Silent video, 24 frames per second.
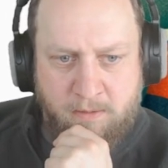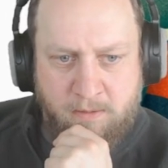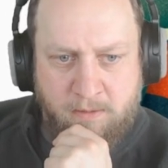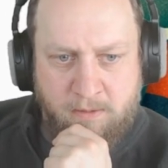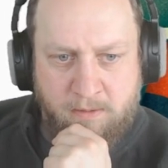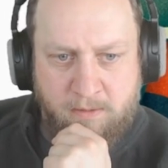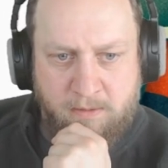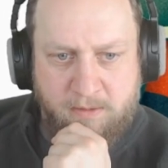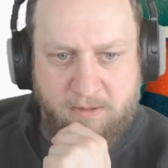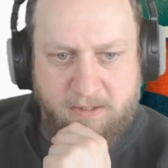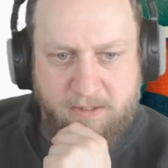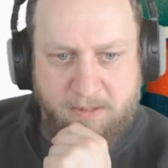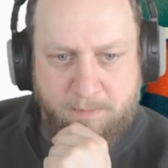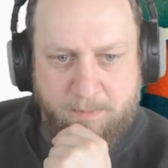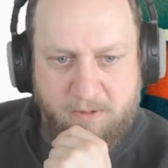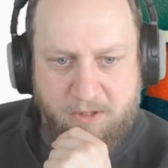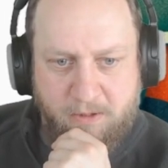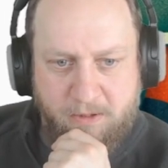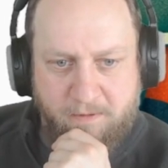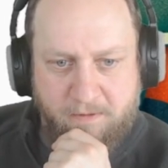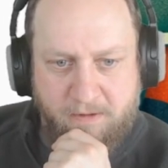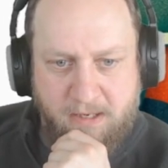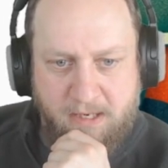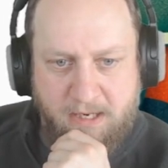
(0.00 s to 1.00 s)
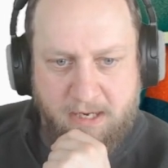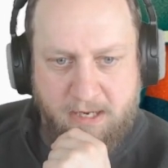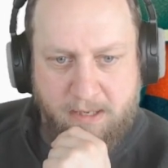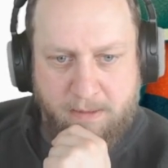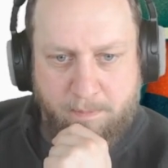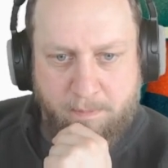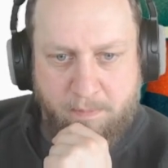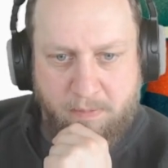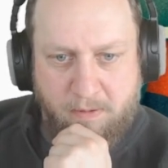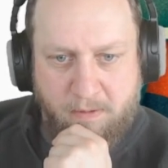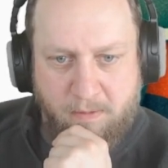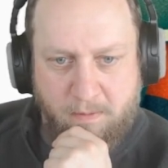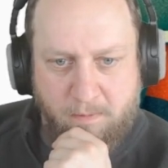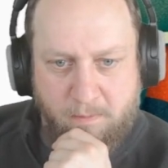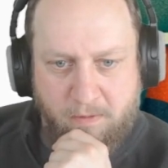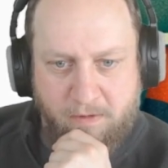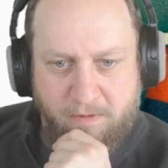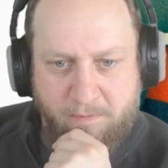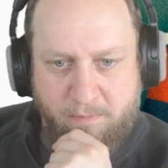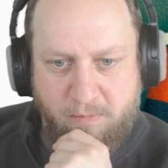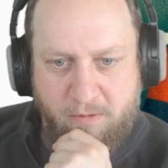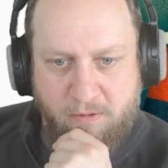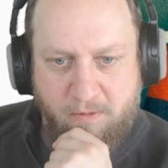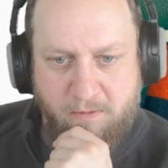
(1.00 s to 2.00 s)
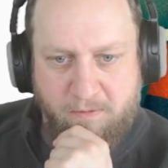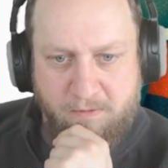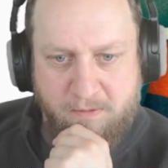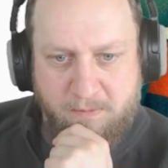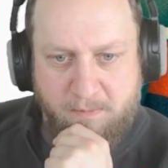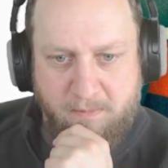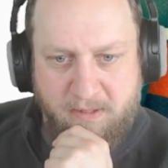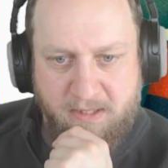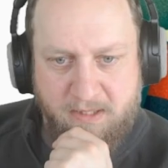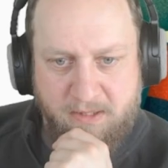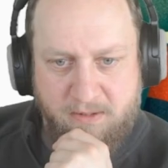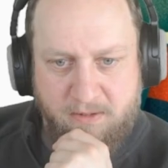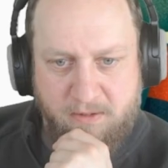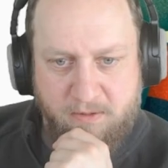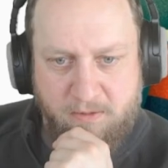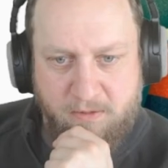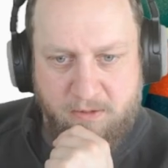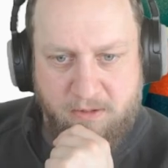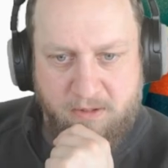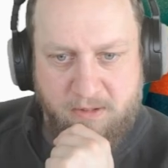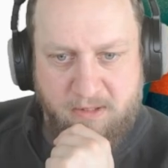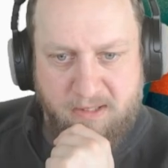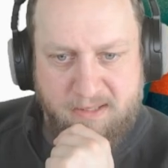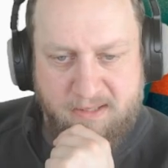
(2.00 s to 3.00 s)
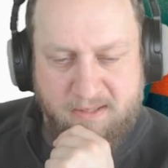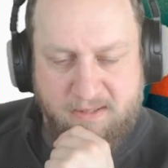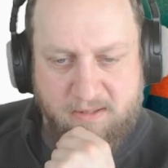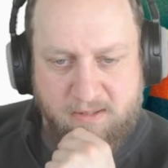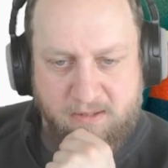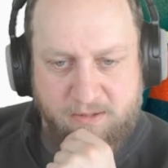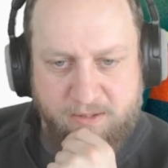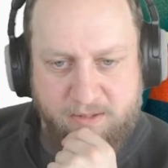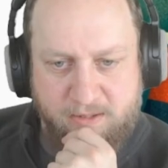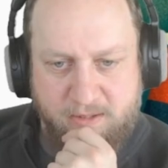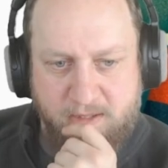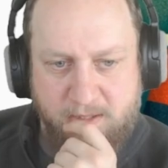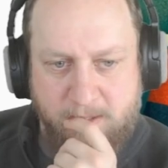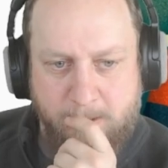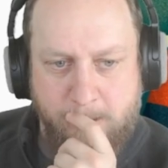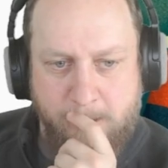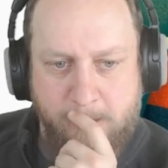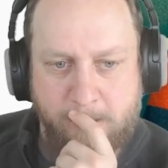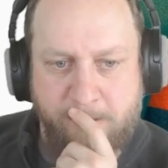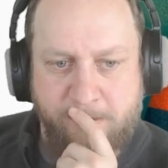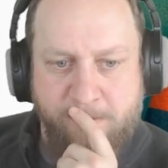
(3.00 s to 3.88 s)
Receipts over hype. What proofs makes you trust a skill?